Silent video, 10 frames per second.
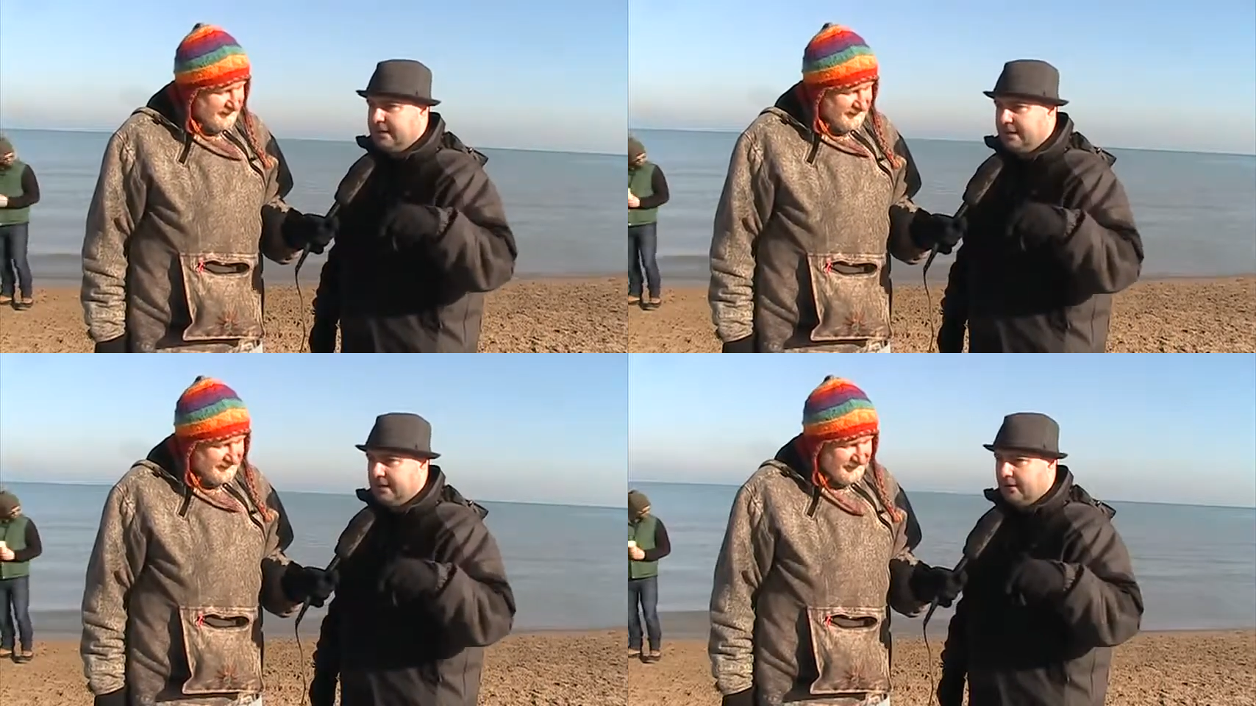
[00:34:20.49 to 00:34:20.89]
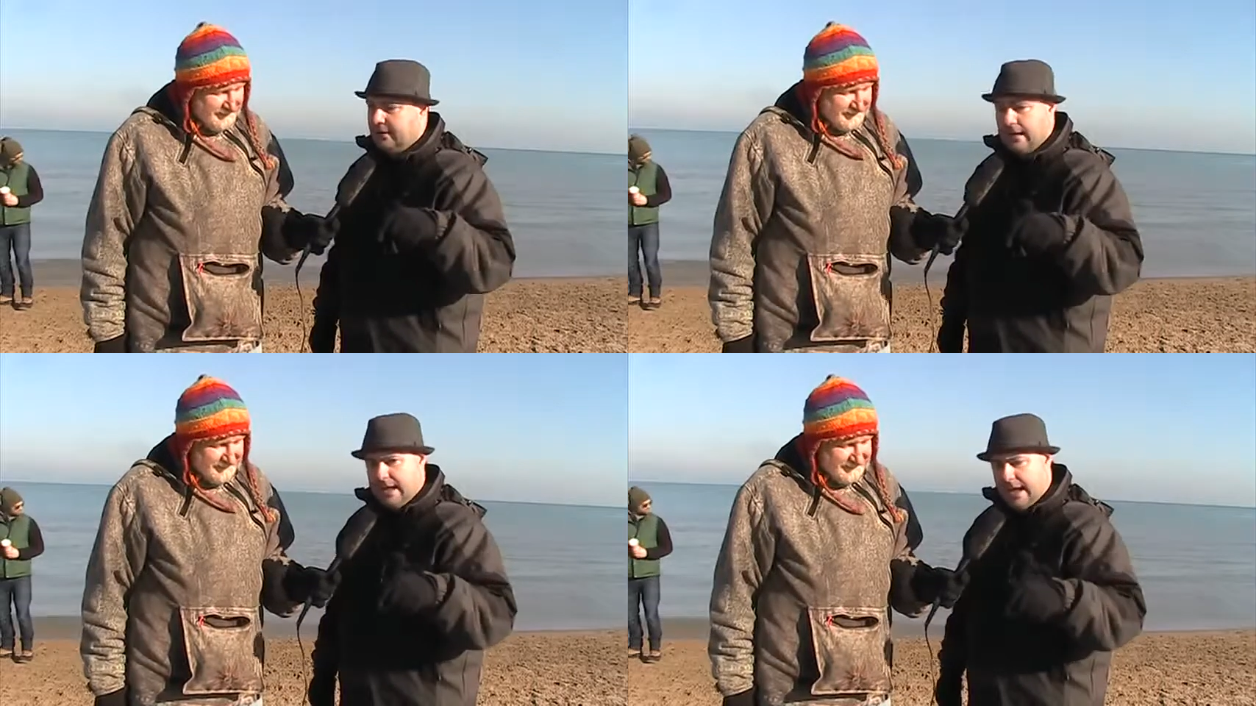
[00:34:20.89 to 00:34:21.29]
Speaker 1: here,
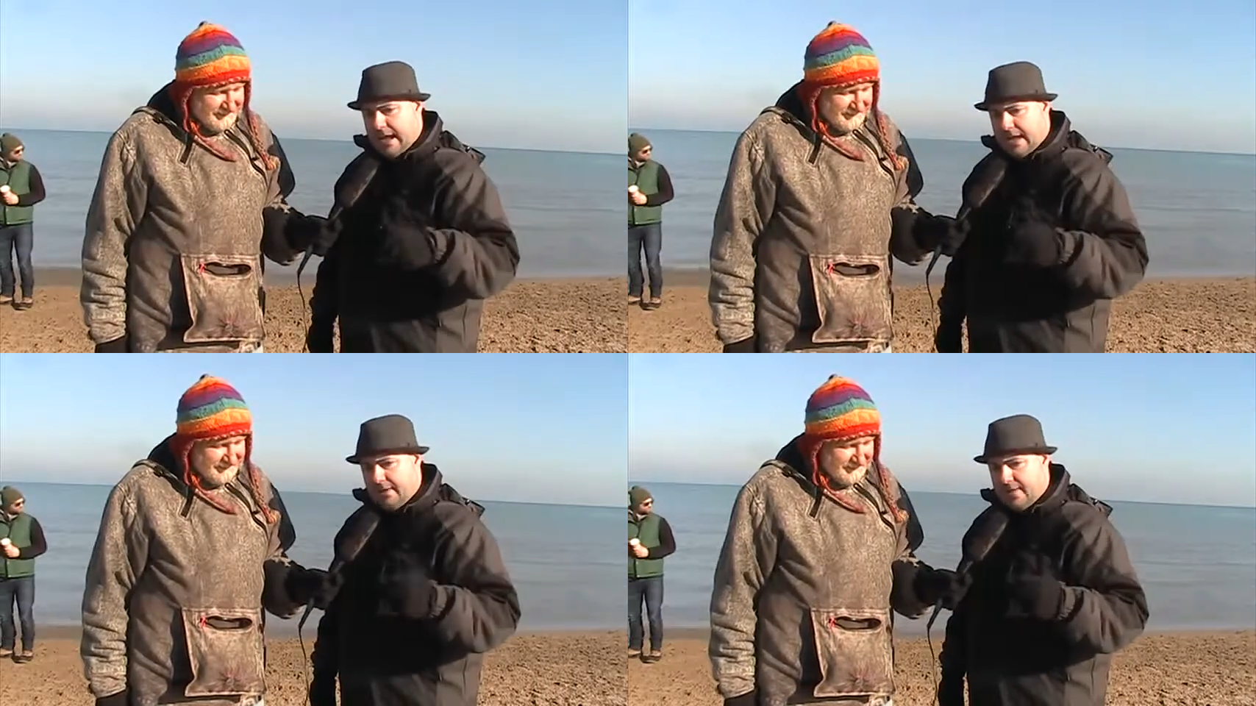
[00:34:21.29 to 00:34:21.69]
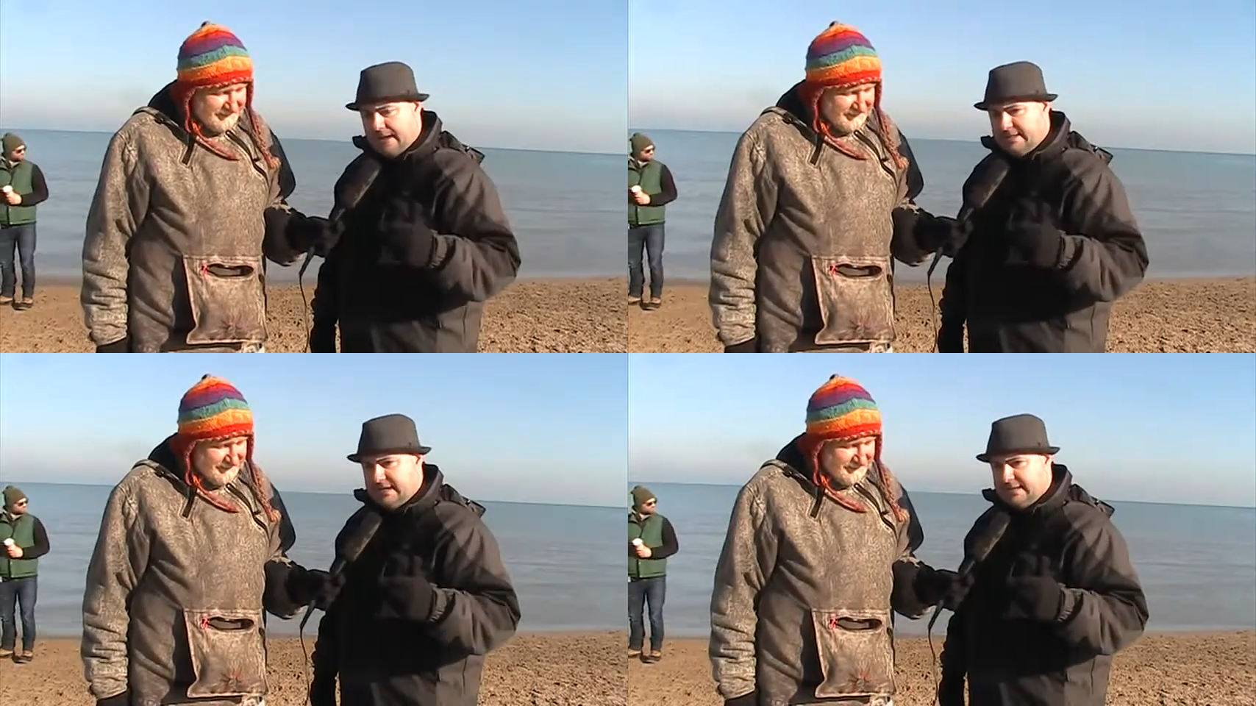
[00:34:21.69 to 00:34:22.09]
and they
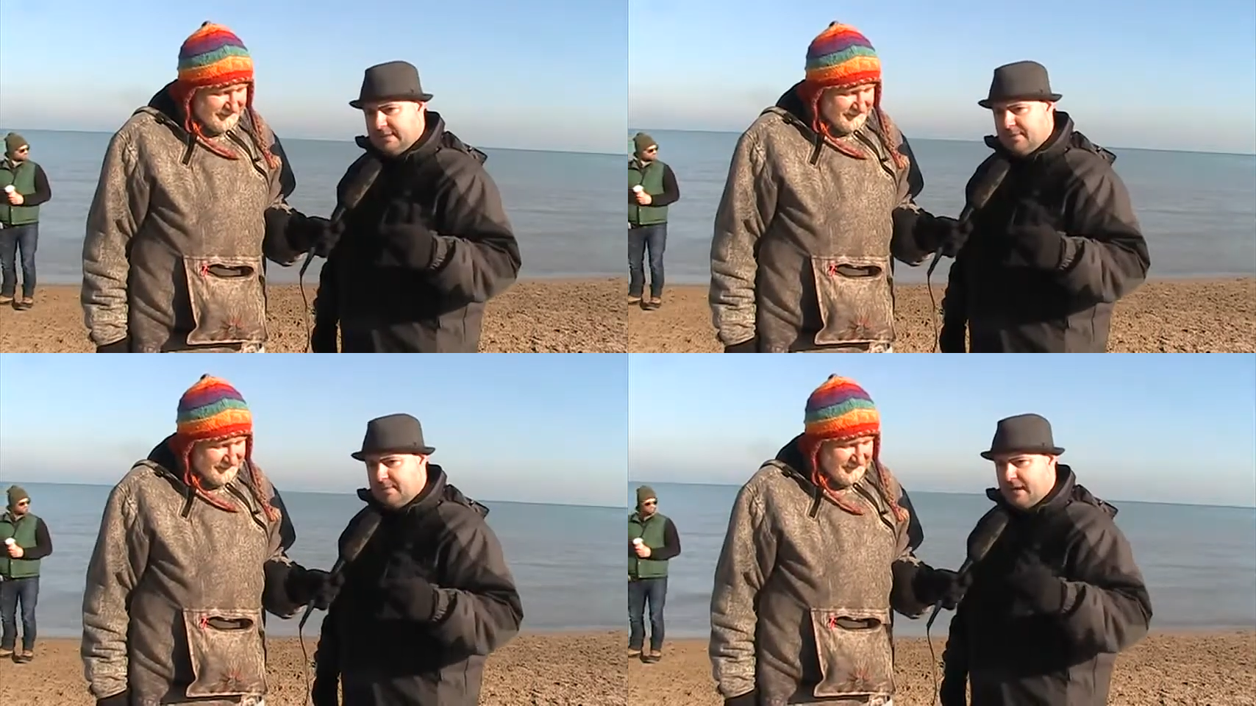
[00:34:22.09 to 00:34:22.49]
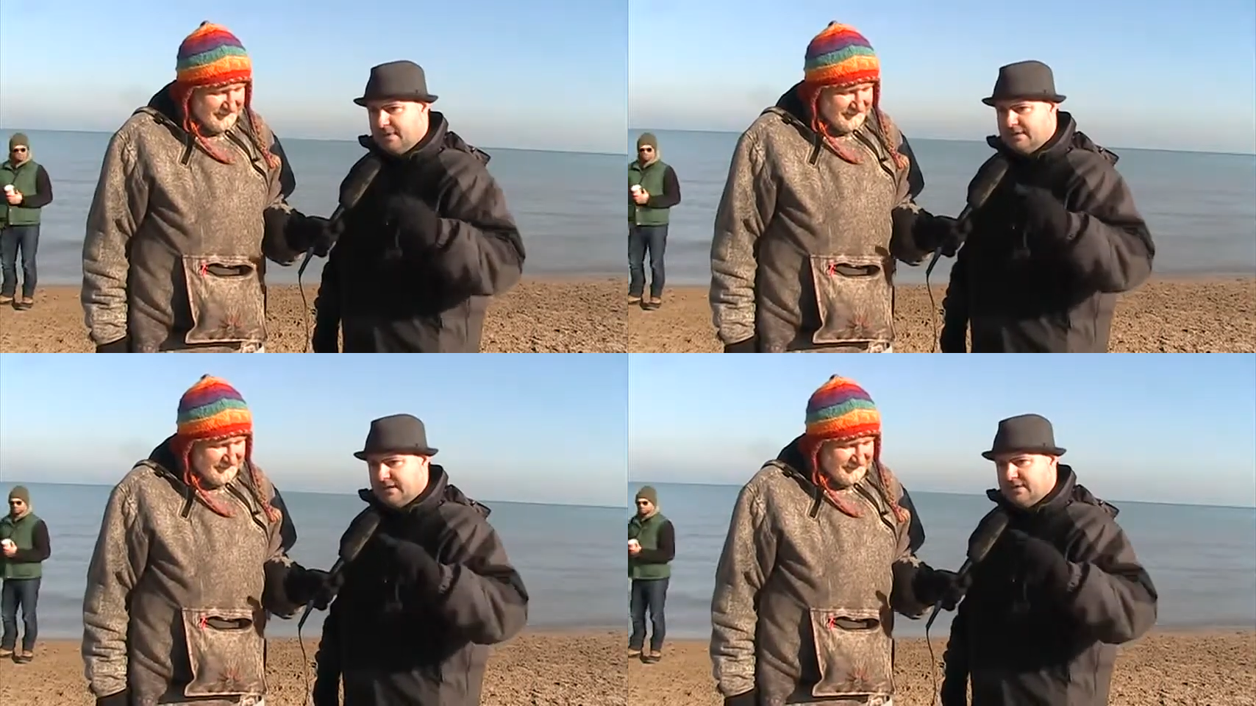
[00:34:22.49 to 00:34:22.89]
said something about
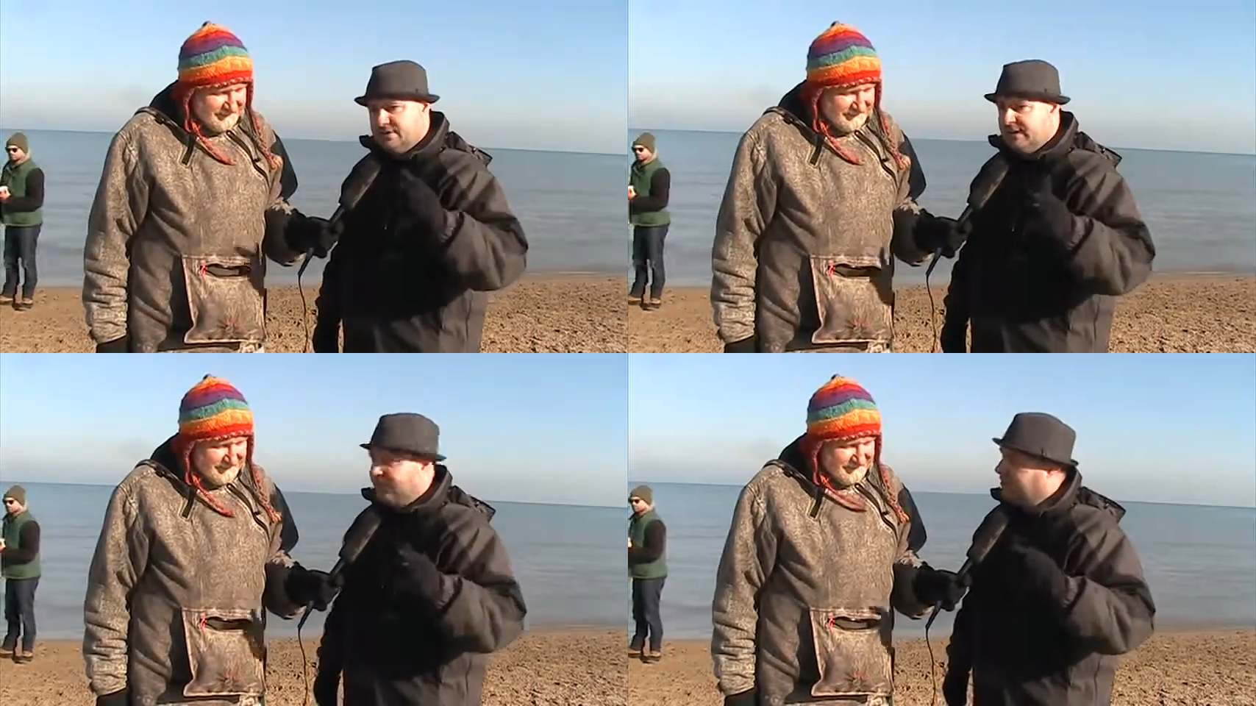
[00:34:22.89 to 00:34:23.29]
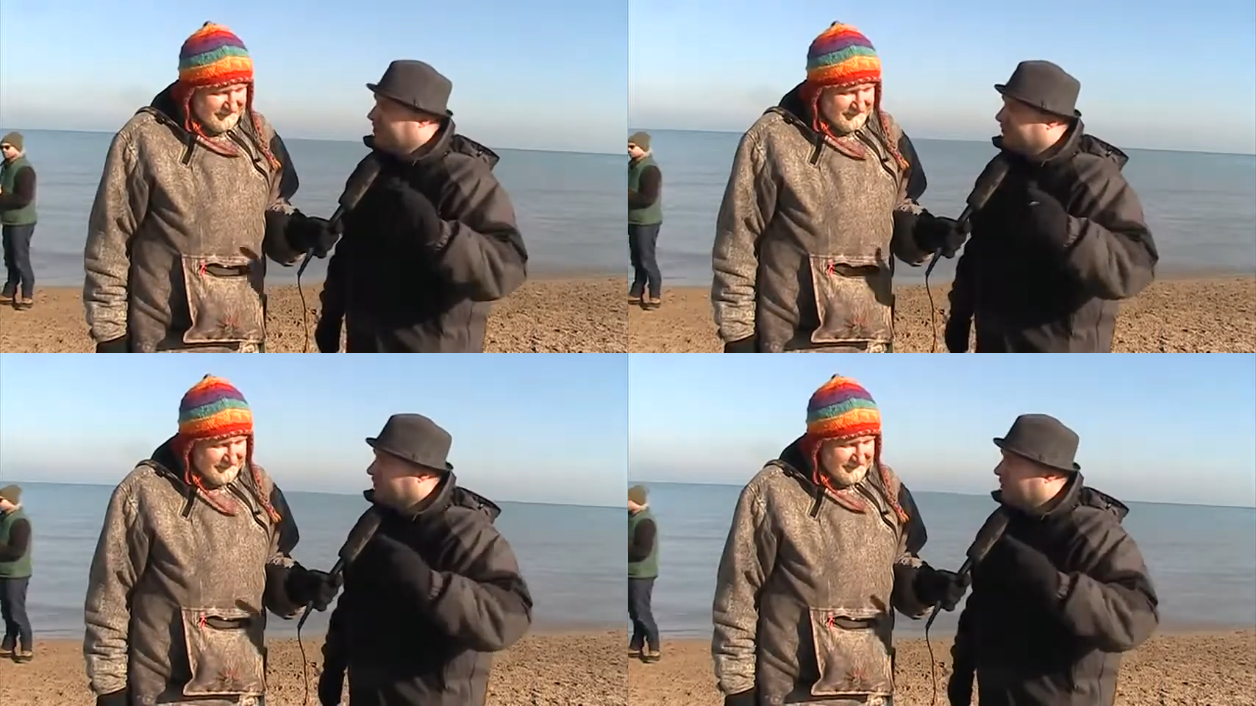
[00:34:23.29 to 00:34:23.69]
6 or 7
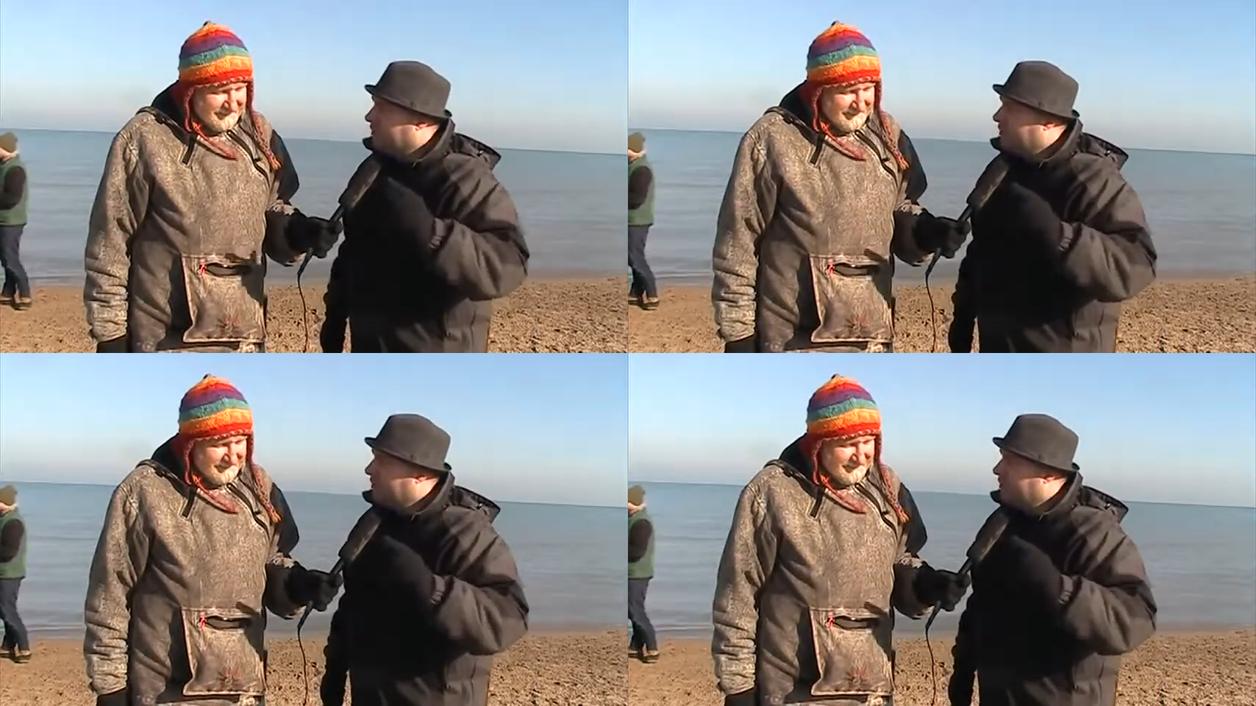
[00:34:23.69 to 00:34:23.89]
years ago.